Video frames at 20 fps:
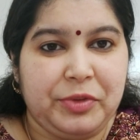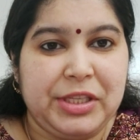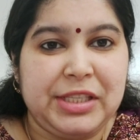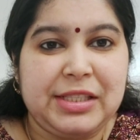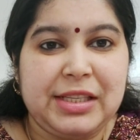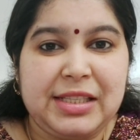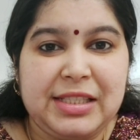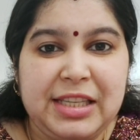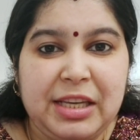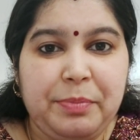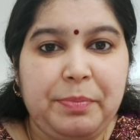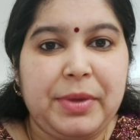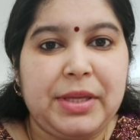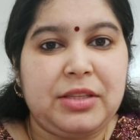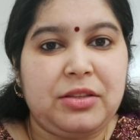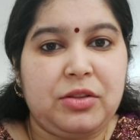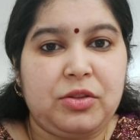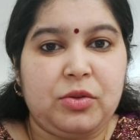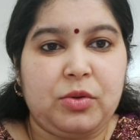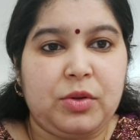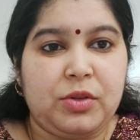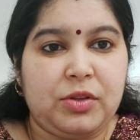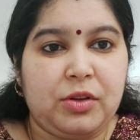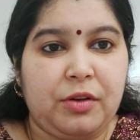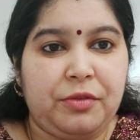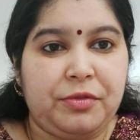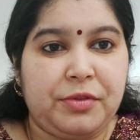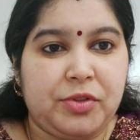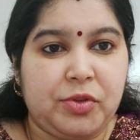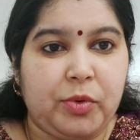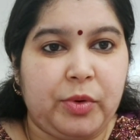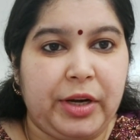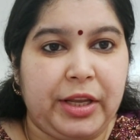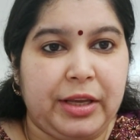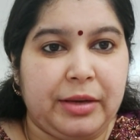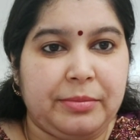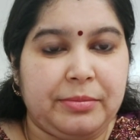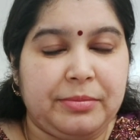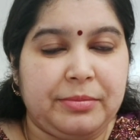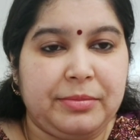which is the cheapest source of
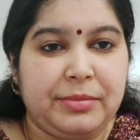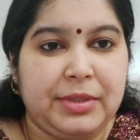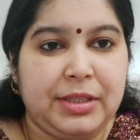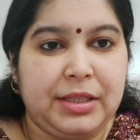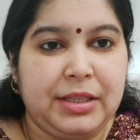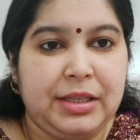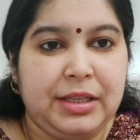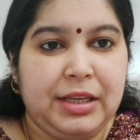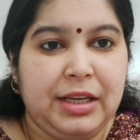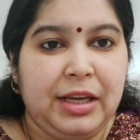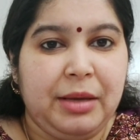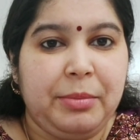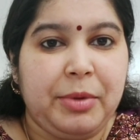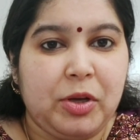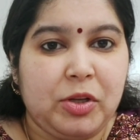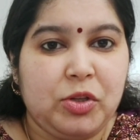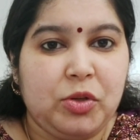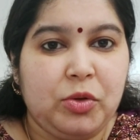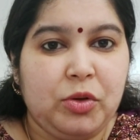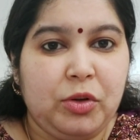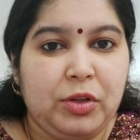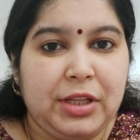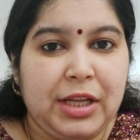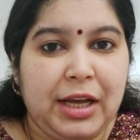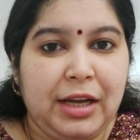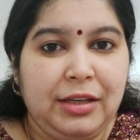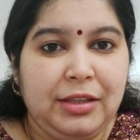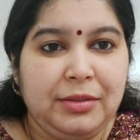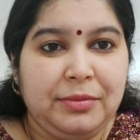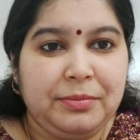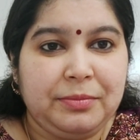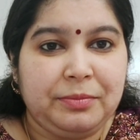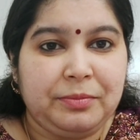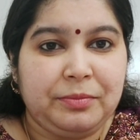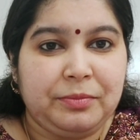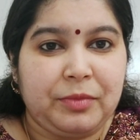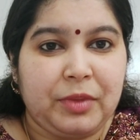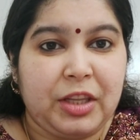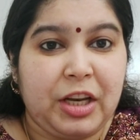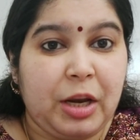sodium, because you know that
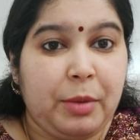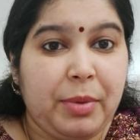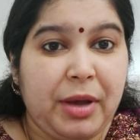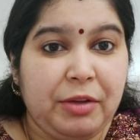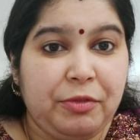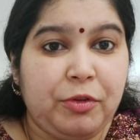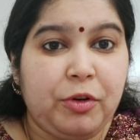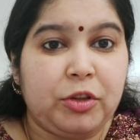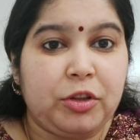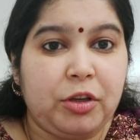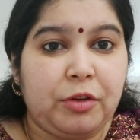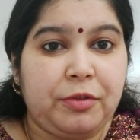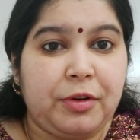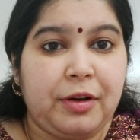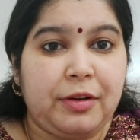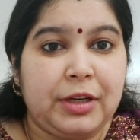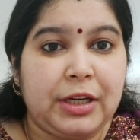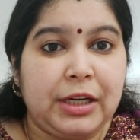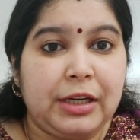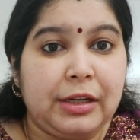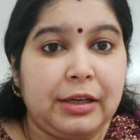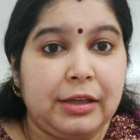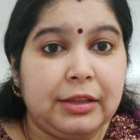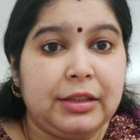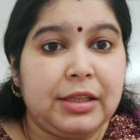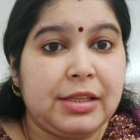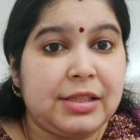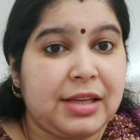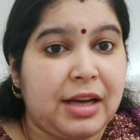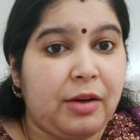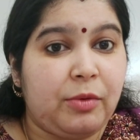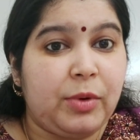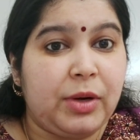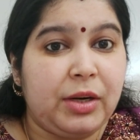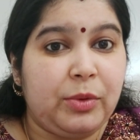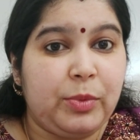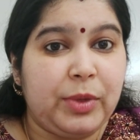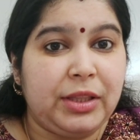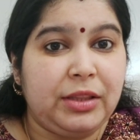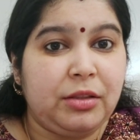three by fourth of our earth is
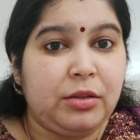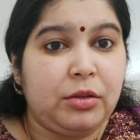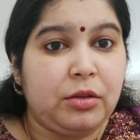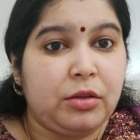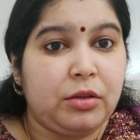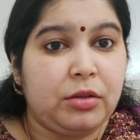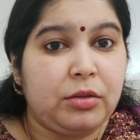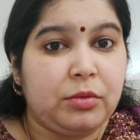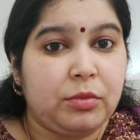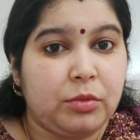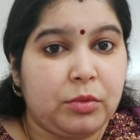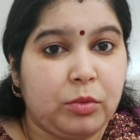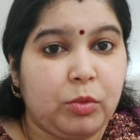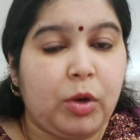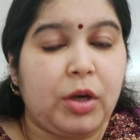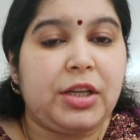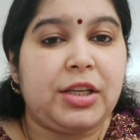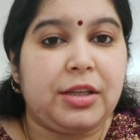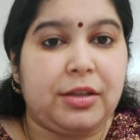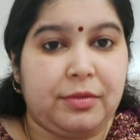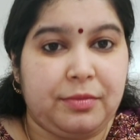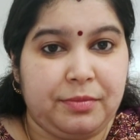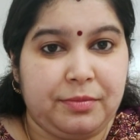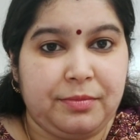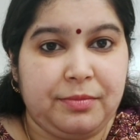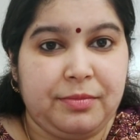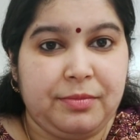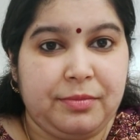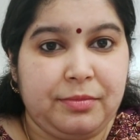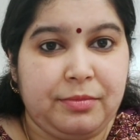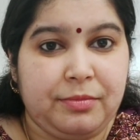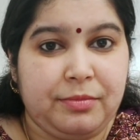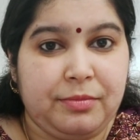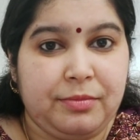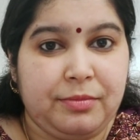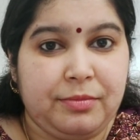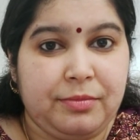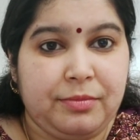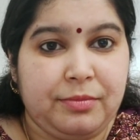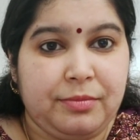covered with water,
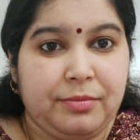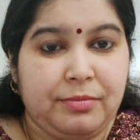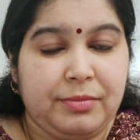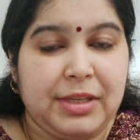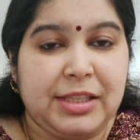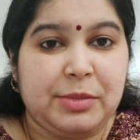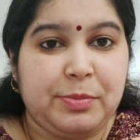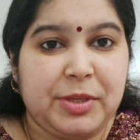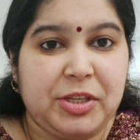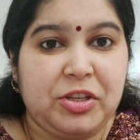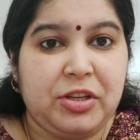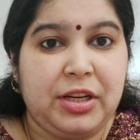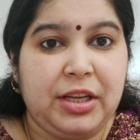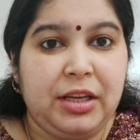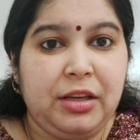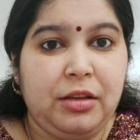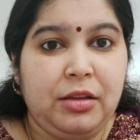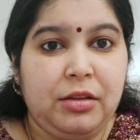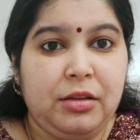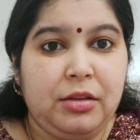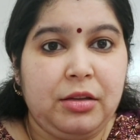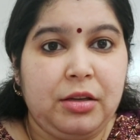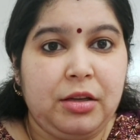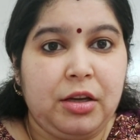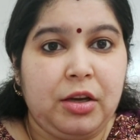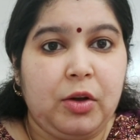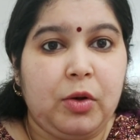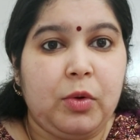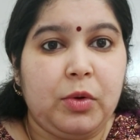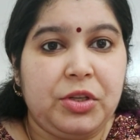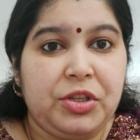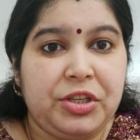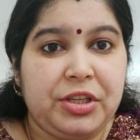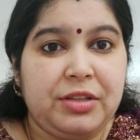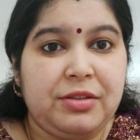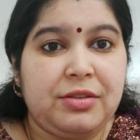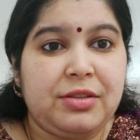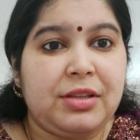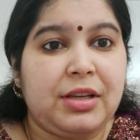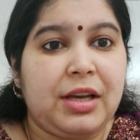especially
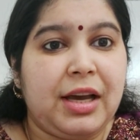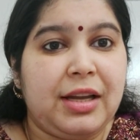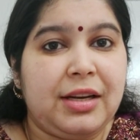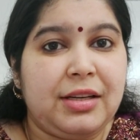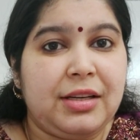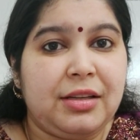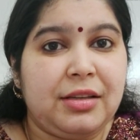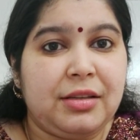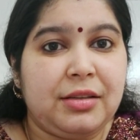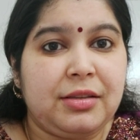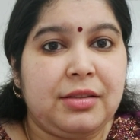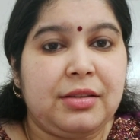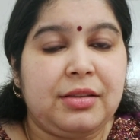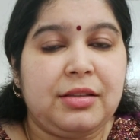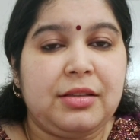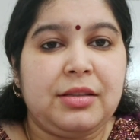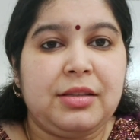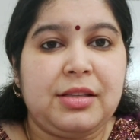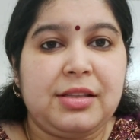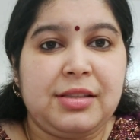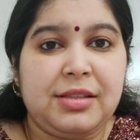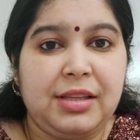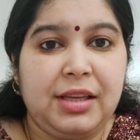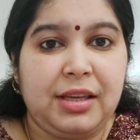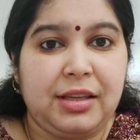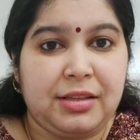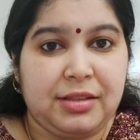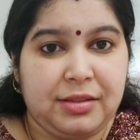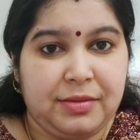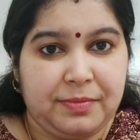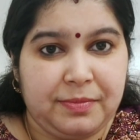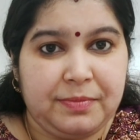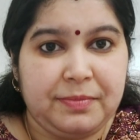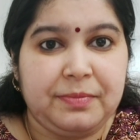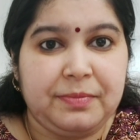oceans and seas.